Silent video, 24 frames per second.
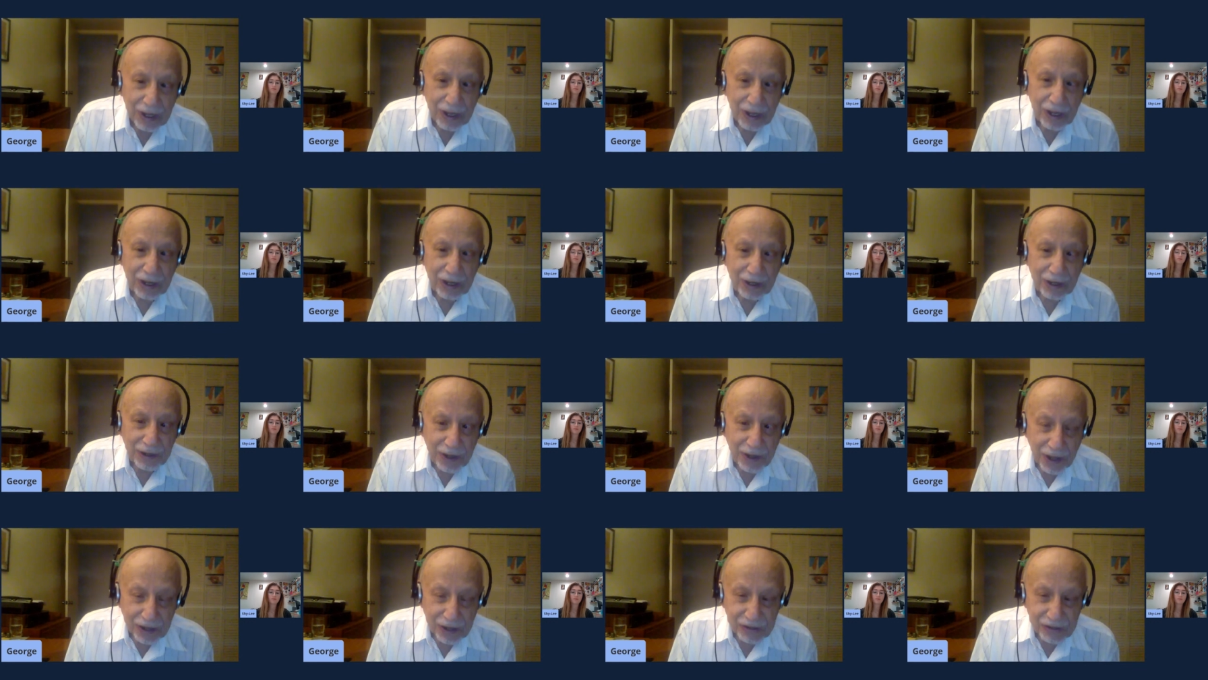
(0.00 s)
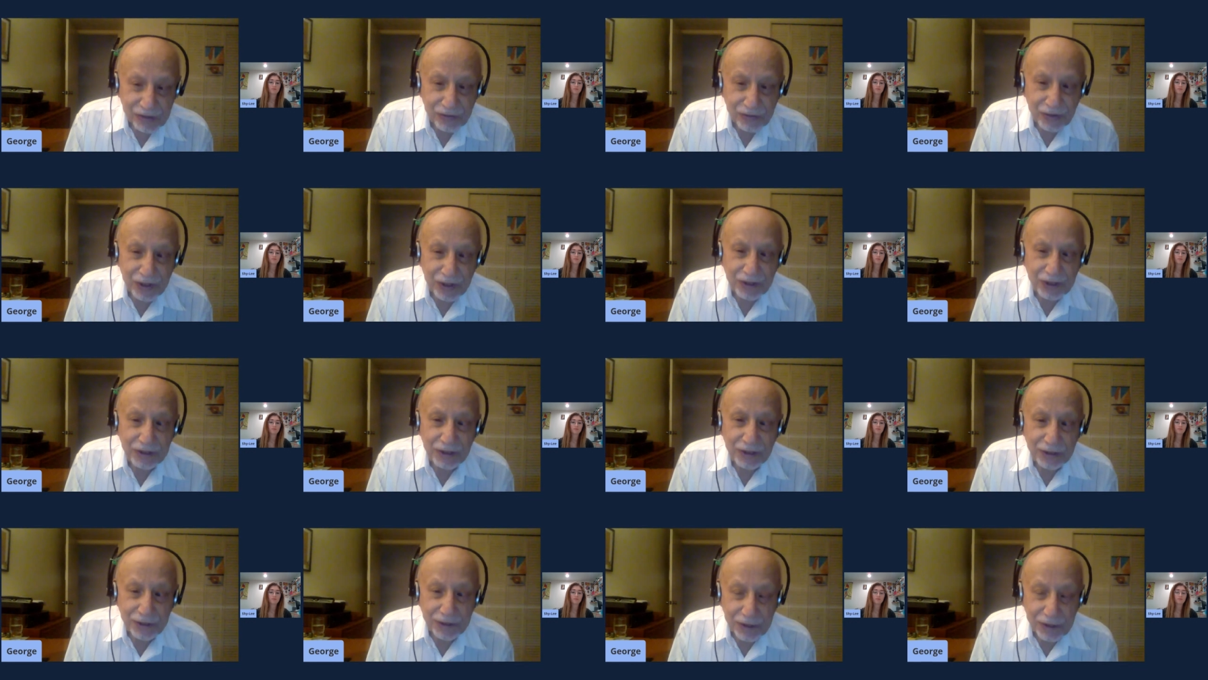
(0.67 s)
And that's when
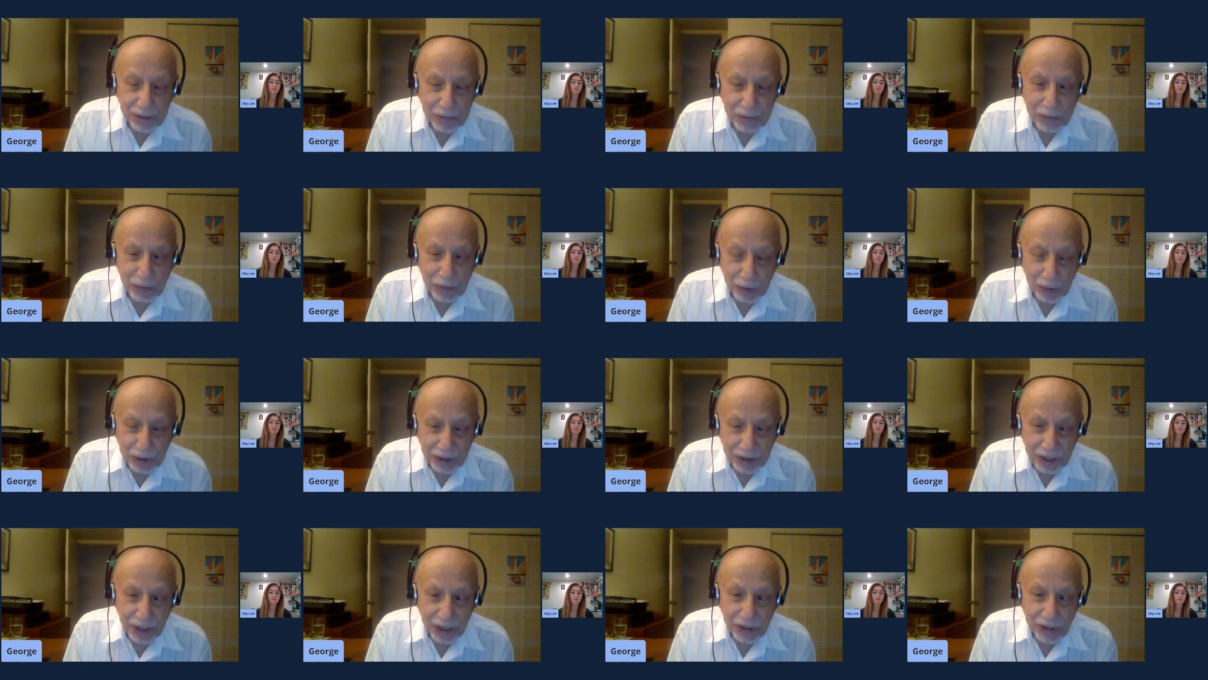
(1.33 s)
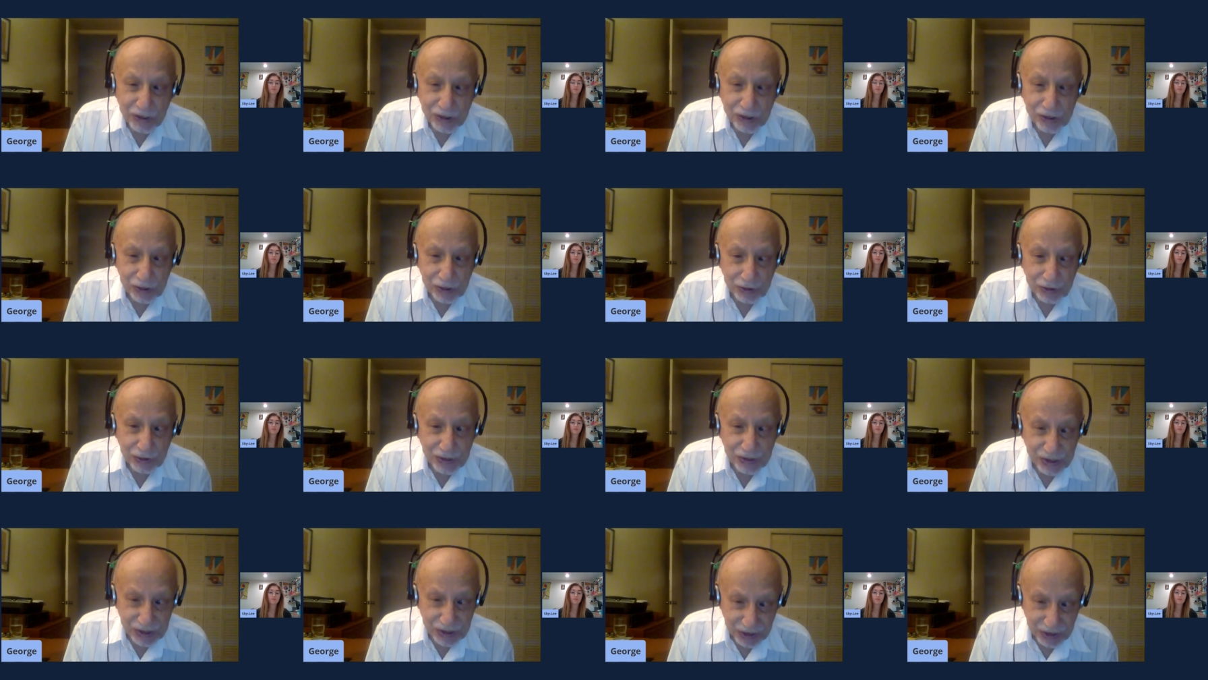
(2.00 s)
the deportation
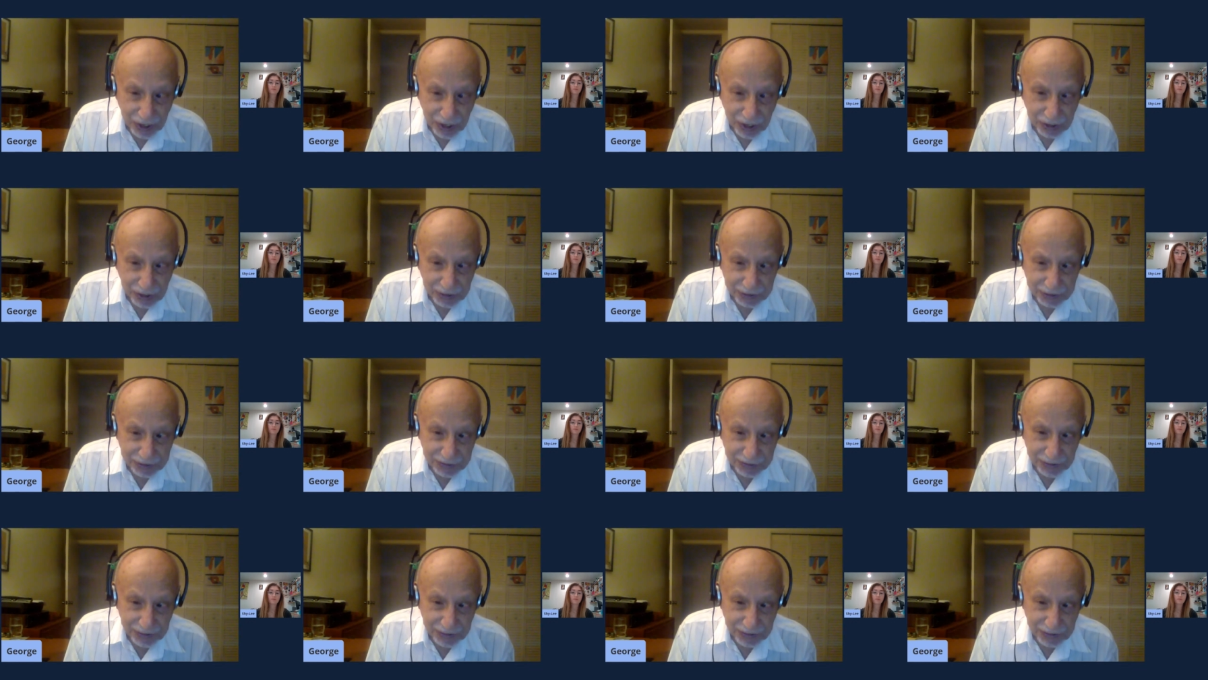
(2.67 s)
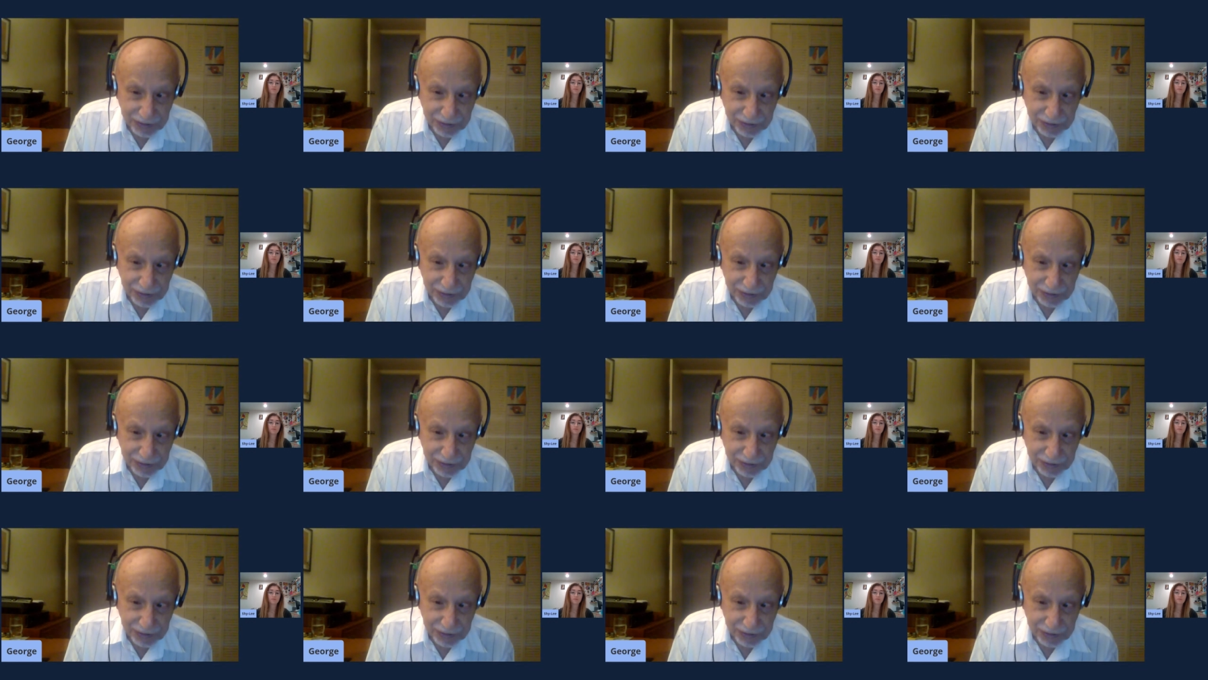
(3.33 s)
started.